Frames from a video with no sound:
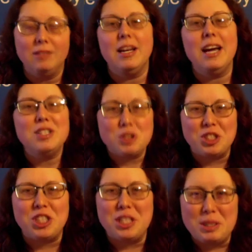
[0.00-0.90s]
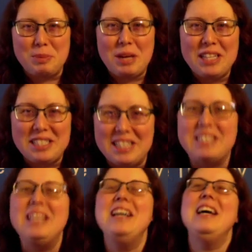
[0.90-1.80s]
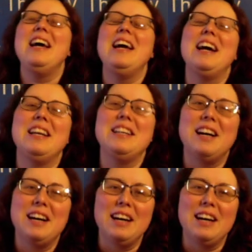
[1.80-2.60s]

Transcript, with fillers: estrogen dependent and uh,